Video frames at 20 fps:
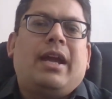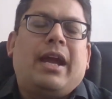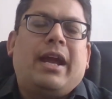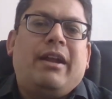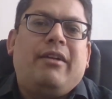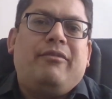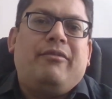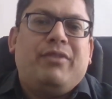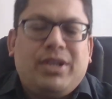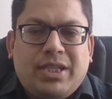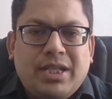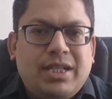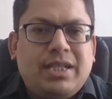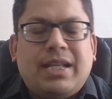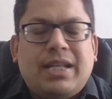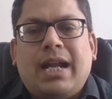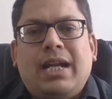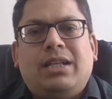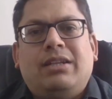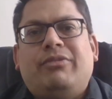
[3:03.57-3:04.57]
And within
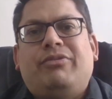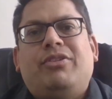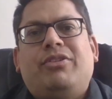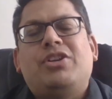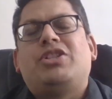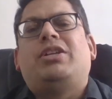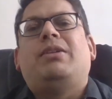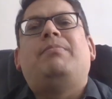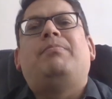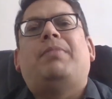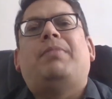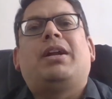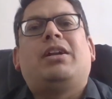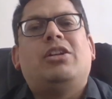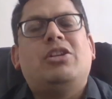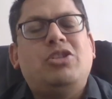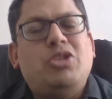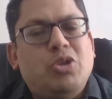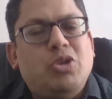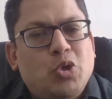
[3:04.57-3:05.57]
that, the first impact
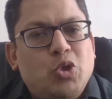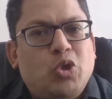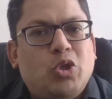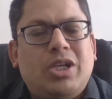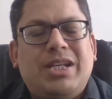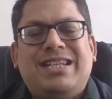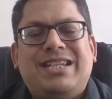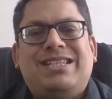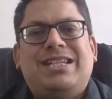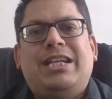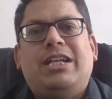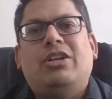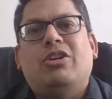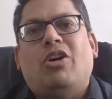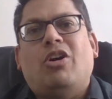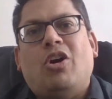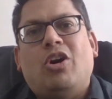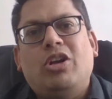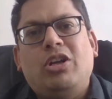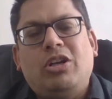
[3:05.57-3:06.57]
is usually seen
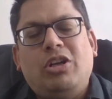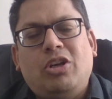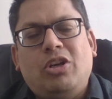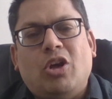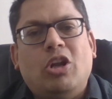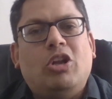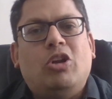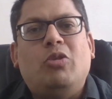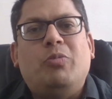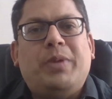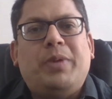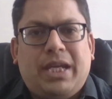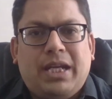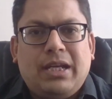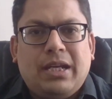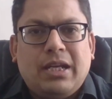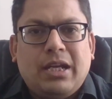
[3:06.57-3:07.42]
on dollar rupee.